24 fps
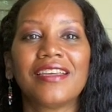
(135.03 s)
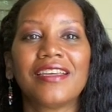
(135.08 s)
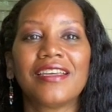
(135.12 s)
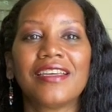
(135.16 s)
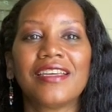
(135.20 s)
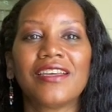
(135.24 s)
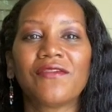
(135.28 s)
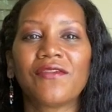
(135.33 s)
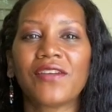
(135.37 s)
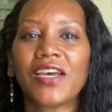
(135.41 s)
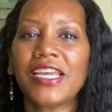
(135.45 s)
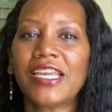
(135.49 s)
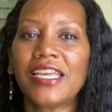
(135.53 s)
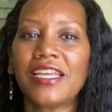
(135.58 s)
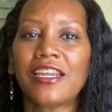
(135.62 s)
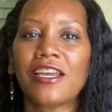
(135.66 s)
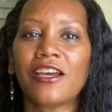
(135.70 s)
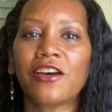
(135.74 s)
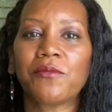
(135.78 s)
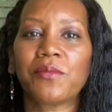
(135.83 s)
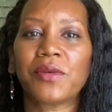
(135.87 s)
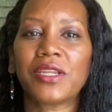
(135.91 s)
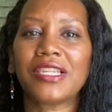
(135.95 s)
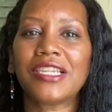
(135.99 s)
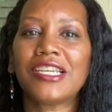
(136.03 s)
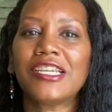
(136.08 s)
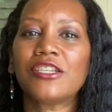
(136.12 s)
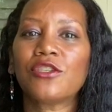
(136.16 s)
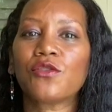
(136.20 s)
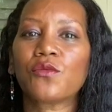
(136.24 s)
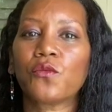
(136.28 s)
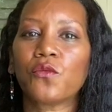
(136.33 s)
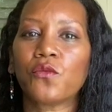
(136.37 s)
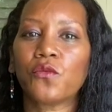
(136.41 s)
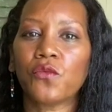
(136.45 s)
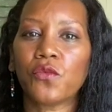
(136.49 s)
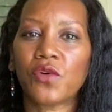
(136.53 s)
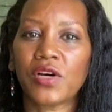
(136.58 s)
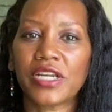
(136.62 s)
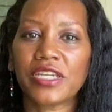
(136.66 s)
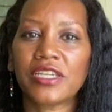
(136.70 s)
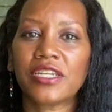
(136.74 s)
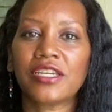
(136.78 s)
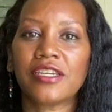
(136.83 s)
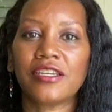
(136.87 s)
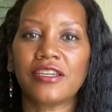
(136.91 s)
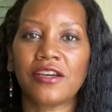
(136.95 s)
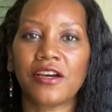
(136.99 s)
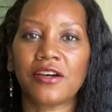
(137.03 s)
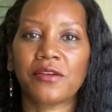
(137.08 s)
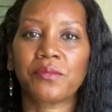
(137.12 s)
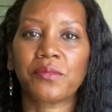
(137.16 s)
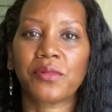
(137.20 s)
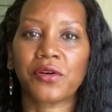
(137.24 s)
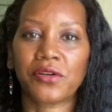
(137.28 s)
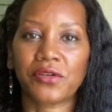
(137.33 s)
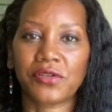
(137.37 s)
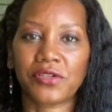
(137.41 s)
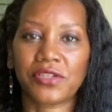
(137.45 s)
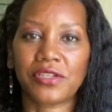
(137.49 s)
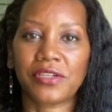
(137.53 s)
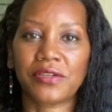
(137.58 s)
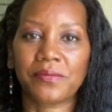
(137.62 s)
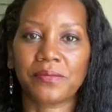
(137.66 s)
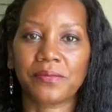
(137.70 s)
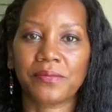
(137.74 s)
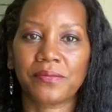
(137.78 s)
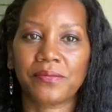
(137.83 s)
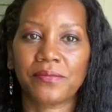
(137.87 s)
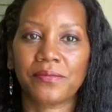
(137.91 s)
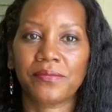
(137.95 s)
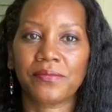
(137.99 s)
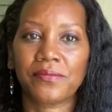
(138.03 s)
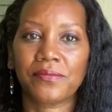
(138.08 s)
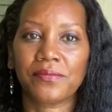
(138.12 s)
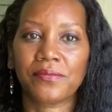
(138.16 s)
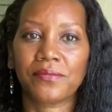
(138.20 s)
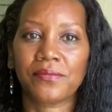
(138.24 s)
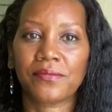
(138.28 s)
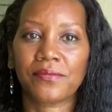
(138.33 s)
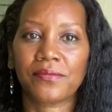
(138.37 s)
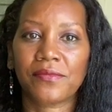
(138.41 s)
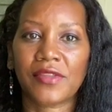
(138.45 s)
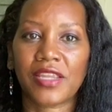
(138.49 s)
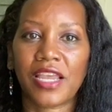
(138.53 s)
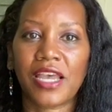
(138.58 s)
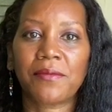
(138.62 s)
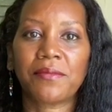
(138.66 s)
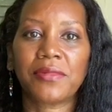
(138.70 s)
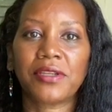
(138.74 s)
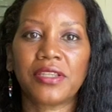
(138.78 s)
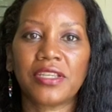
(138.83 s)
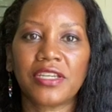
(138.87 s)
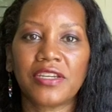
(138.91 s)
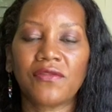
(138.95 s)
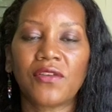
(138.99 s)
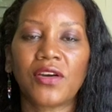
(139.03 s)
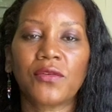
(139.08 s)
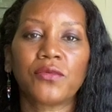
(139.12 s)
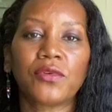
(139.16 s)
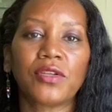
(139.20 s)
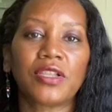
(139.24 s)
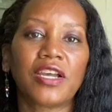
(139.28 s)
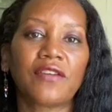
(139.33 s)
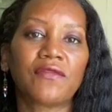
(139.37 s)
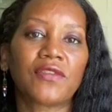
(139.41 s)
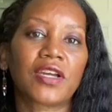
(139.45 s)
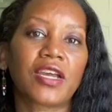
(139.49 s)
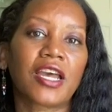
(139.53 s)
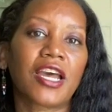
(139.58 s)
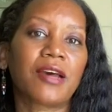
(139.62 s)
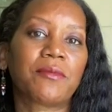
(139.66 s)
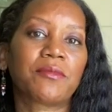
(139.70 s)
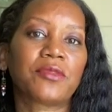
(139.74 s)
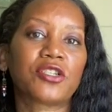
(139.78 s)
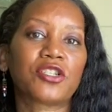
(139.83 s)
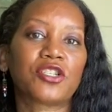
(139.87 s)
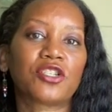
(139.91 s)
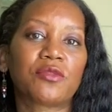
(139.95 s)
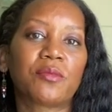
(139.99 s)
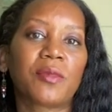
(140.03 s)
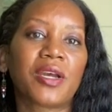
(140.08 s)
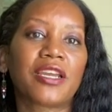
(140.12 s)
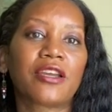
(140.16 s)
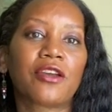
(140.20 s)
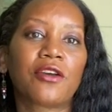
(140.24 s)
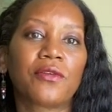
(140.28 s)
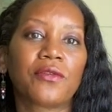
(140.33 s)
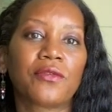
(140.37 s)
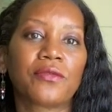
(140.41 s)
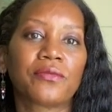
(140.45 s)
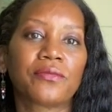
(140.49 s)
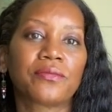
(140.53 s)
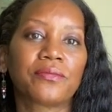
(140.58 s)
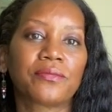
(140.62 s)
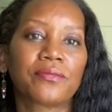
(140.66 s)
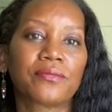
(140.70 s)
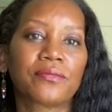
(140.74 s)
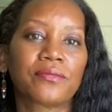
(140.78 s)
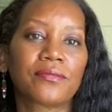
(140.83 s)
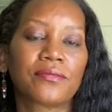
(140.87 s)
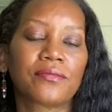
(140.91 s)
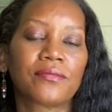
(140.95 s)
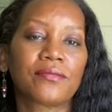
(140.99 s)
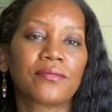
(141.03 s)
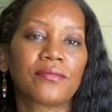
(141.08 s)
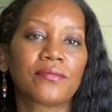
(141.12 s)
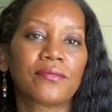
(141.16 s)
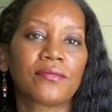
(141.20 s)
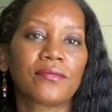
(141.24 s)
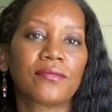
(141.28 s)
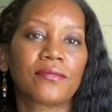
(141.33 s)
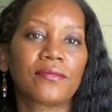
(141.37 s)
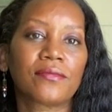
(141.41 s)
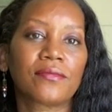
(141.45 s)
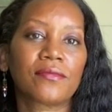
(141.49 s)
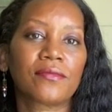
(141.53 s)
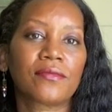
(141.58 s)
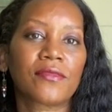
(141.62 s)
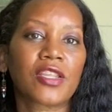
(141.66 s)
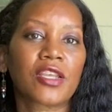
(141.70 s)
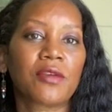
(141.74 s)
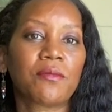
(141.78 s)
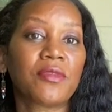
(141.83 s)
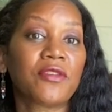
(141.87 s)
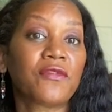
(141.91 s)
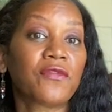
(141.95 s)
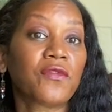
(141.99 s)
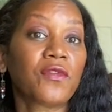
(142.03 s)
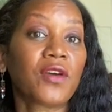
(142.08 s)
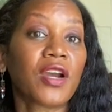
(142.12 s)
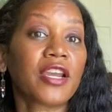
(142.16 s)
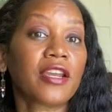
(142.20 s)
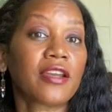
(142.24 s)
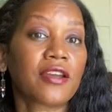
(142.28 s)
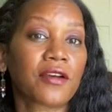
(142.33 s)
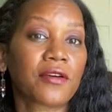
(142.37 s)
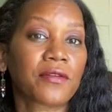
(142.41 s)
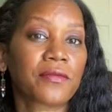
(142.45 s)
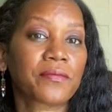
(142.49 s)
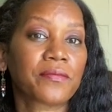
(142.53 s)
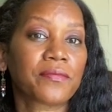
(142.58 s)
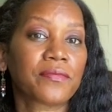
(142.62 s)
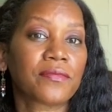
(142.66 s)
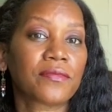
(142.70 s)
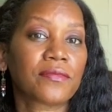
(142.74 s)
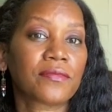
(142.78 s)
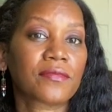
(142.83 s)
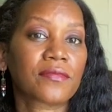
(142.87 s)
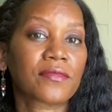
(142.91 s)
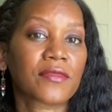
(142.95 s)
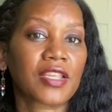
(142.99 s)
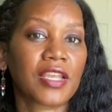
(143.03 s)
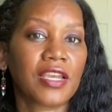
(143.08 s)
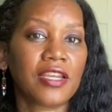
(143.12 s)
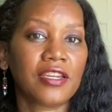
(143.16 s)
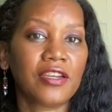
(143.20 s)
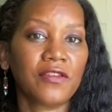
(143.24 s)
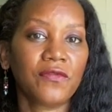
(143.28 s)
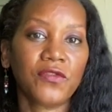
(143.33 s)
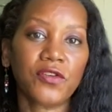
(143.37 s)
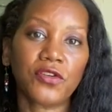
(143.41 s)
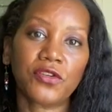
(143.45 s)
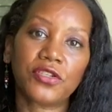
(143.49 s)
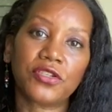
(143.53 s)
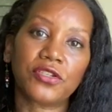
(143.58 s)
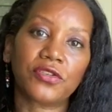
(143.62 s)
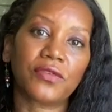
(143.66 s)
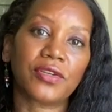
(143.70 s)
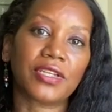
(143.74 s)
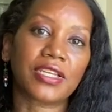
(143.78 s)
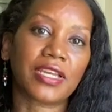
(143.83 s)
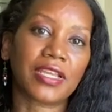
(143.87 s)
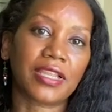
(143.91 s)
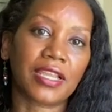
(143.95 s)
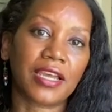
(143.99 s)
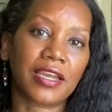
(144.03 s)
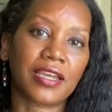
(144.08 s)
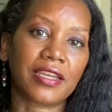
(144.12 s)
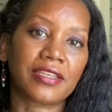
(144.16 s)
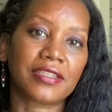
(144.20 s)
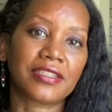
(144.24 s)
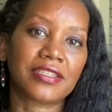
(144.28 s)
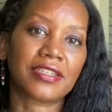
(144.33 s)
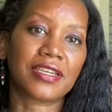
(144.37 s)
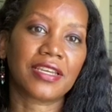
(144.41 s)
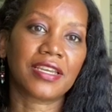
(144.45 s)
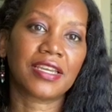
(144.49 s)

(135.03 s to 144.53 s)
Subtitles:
If I can help at least one young person, I believe I will have accomplished my goal. Before I go, and if you're so inclined,